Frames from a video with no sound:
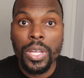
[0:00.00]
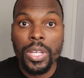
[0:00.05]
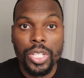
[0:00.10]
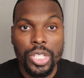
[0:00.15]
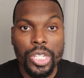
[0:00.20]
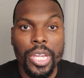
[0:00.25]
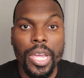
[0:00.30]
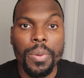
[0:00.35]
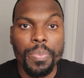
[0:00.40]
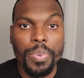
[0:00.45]

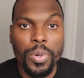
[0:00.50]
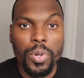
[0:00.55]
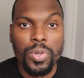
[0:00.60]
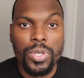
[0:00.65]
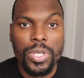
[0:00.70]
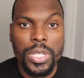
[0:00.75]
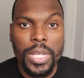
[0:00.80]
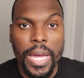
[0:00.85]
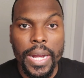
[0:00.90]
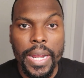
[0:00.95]

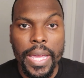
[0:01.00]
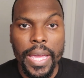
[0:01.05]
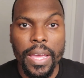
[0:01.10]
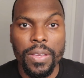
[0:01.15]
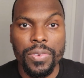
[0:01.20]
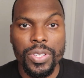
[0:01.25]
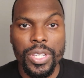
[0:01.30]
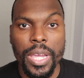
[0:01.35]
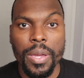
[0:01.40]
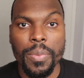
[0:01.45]
shampoos, gotta
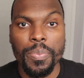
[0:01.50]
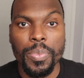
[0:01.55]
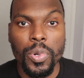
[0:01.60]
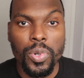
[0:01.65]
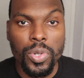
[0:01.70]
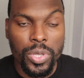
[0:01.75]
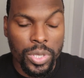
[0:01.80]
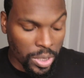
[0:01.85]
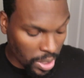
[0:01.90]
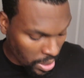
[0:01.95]
have
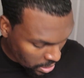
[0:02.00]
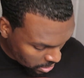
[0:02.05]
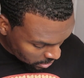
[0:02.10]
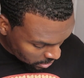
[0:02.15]
shampoos.